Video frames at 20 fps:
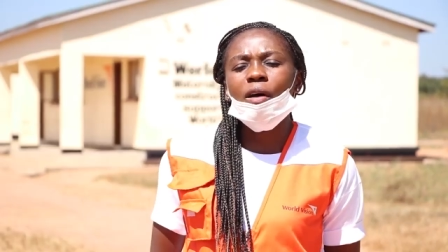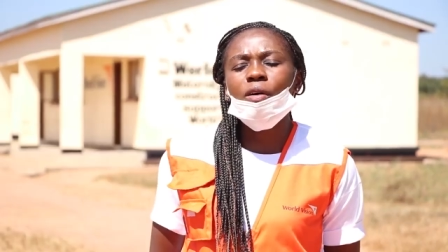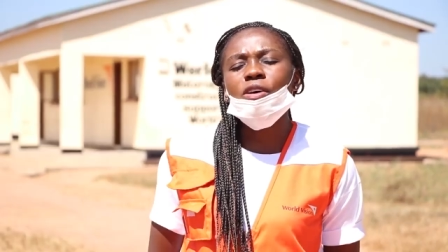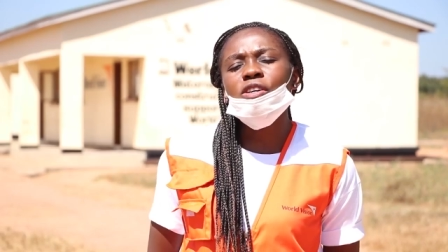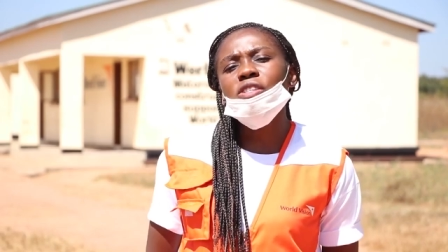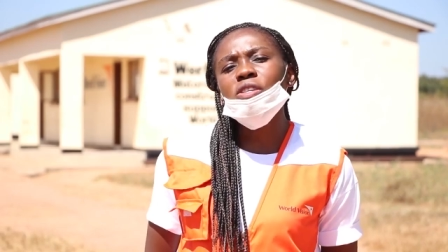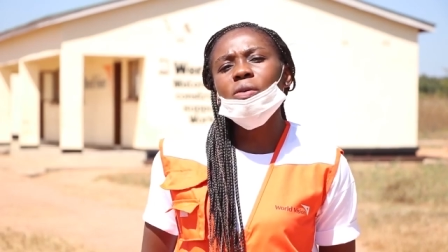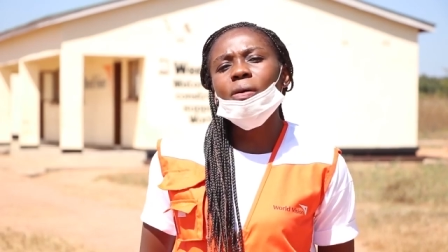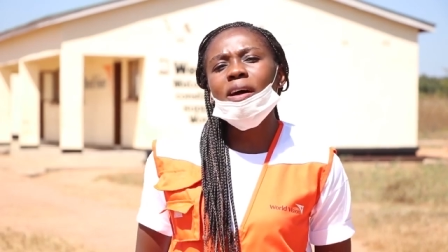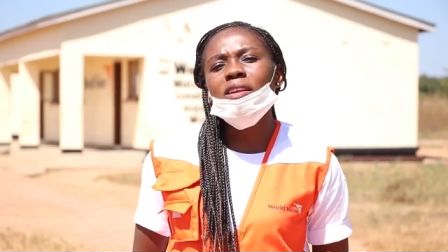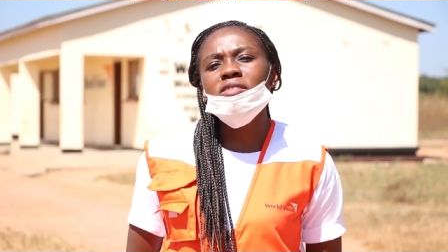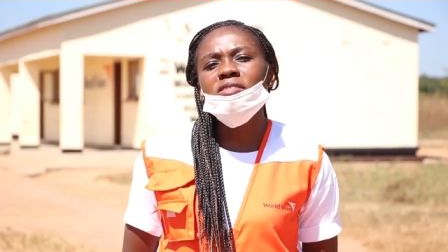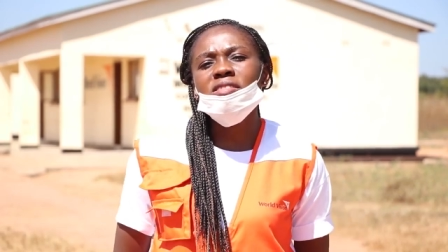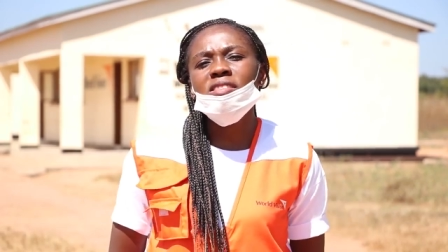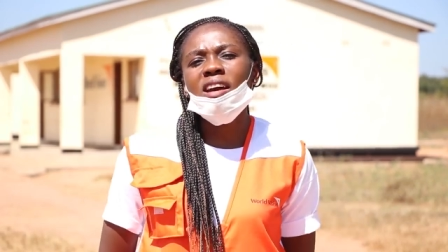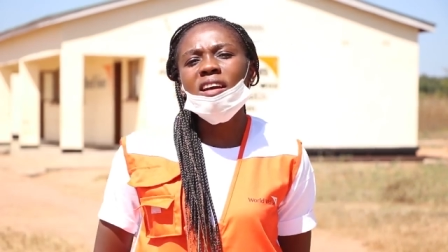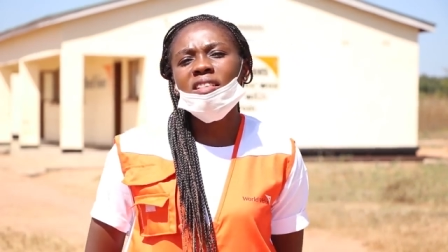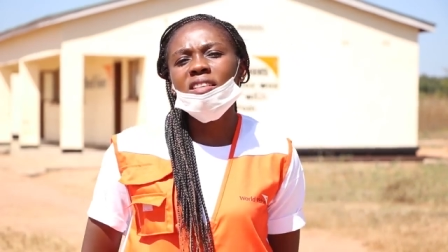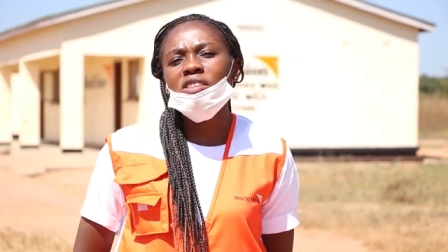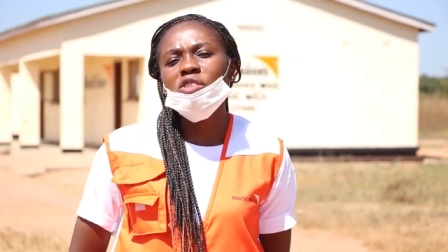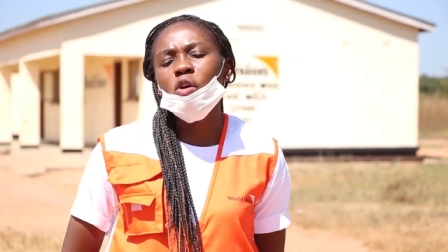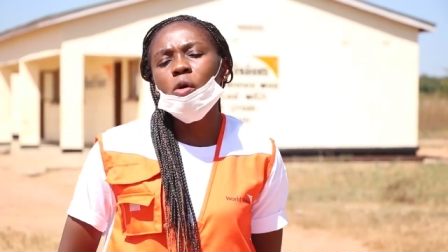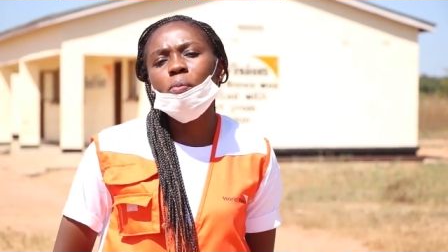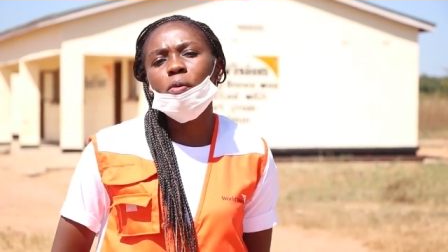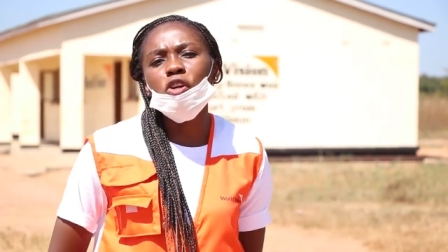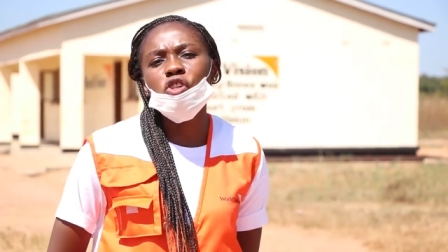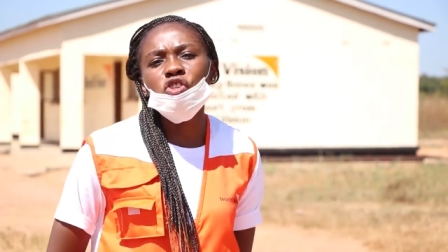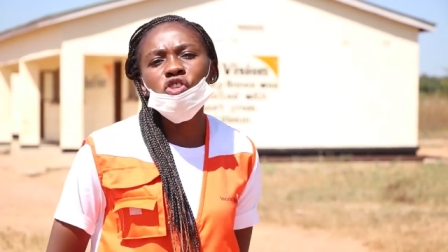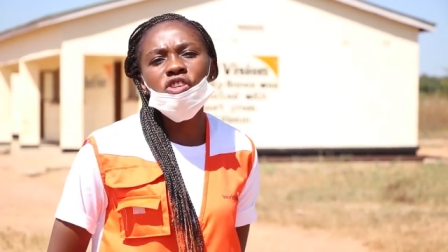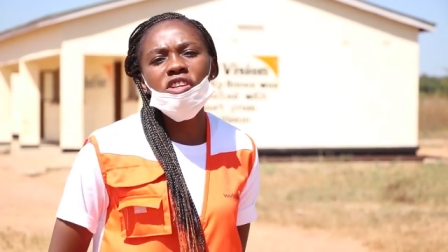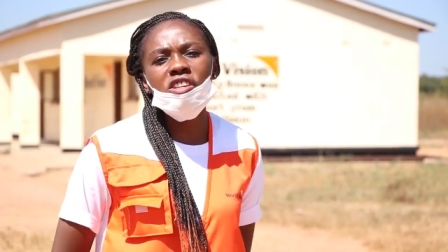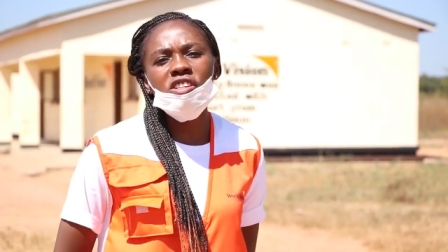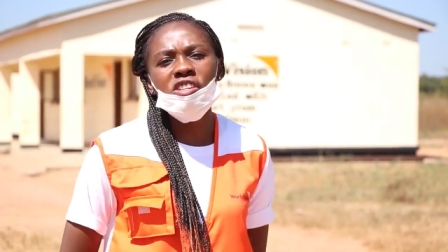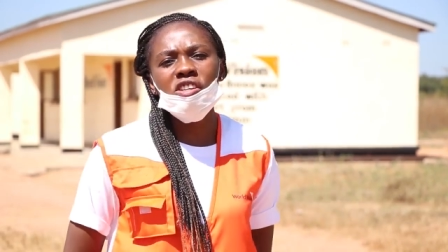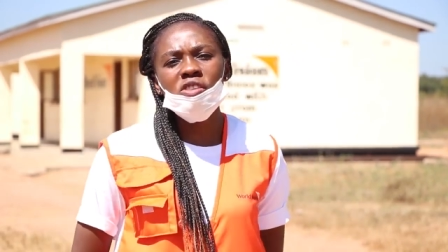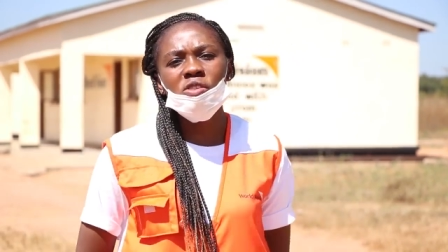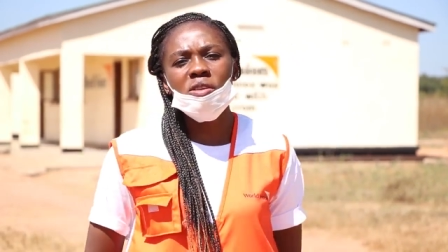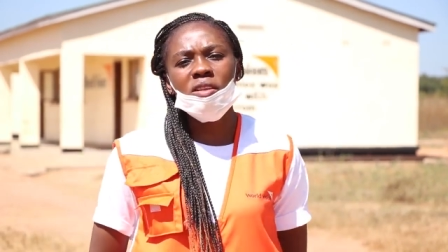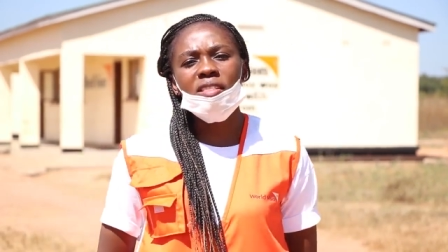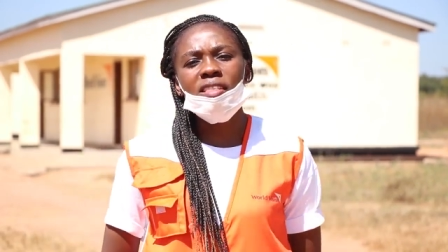I also want to take this
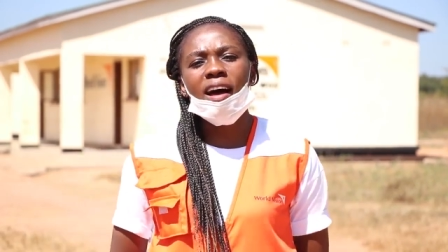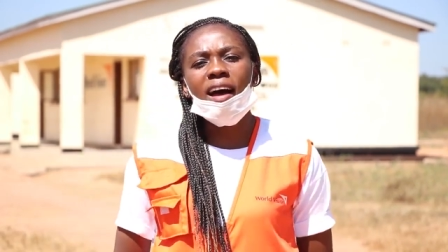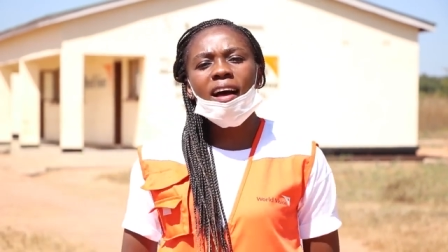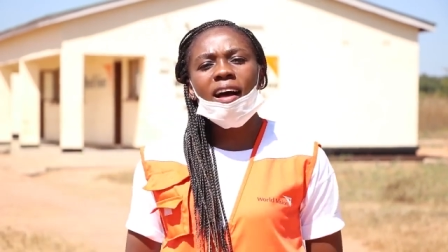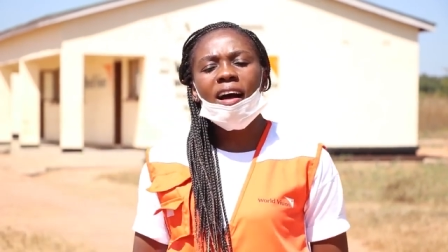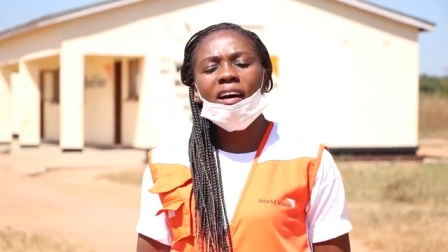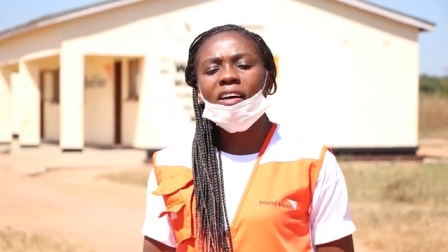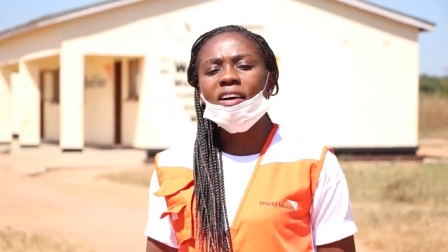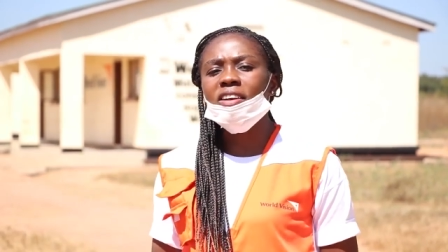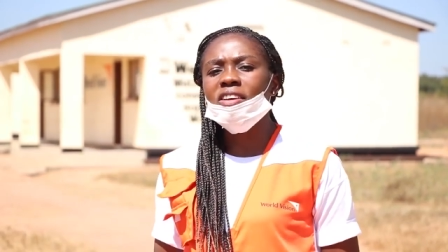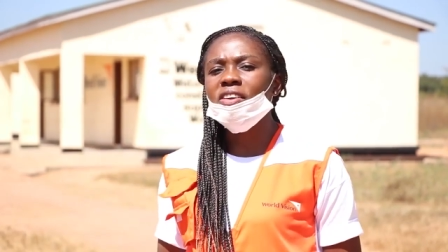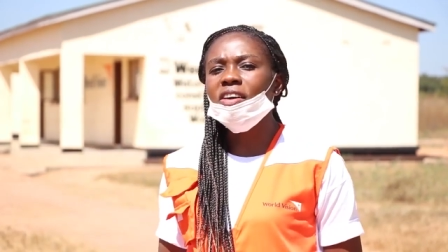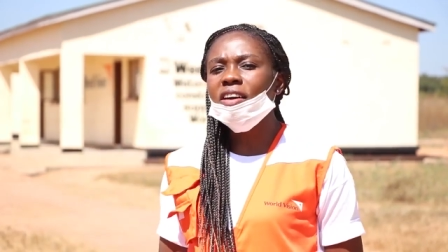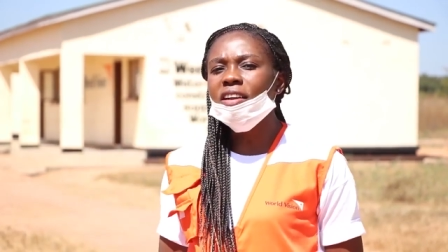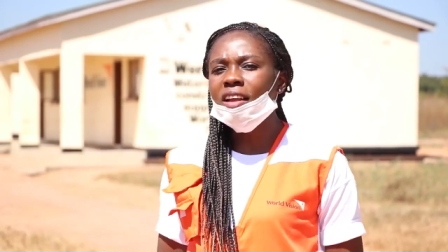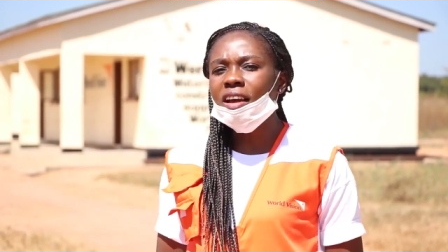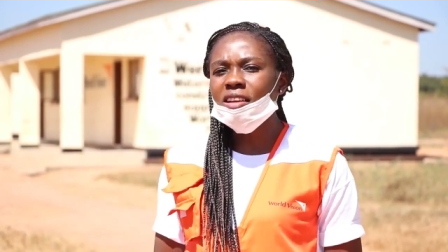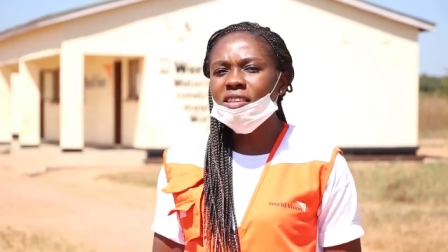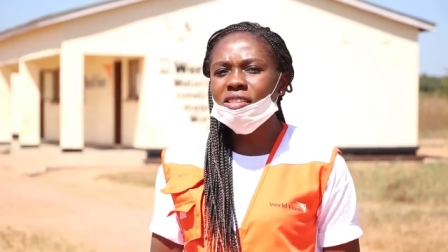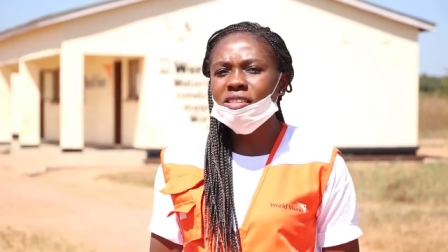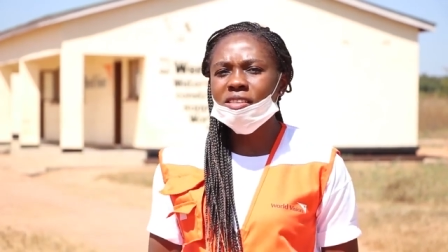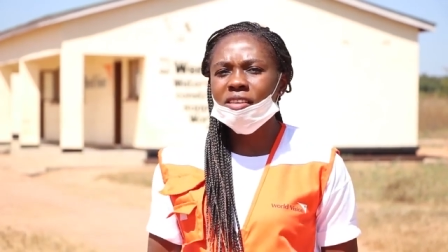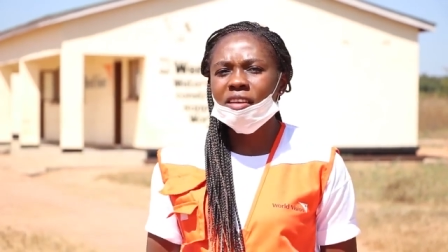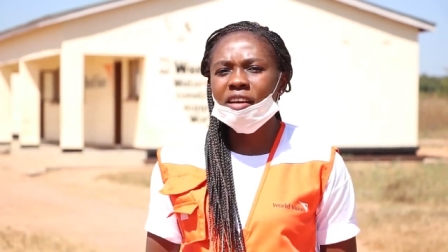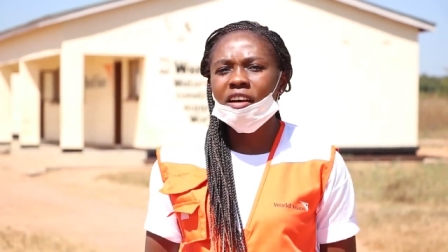opportunity to thank our donors